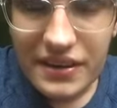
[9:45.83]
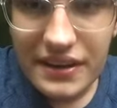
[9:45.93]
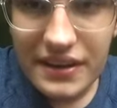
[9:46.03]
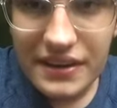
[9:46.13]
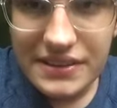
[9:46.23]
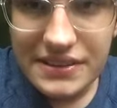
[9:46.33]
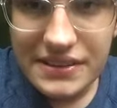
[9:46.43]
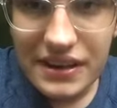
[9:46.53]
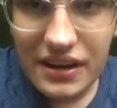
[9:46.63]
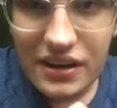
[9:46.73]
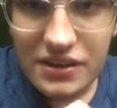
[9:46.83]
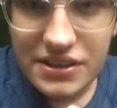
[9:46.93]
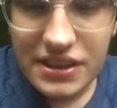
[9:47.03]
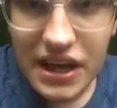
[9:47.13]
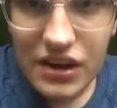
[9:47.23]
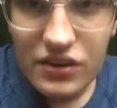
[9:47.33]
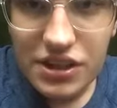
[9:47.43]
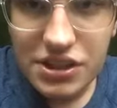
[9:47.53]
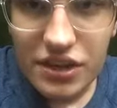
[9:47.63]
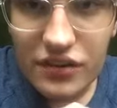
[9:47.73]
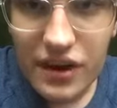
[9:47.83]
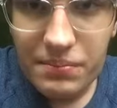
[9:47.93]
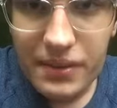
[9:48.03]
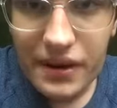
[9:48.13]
they didn't sell Sky Rush and Great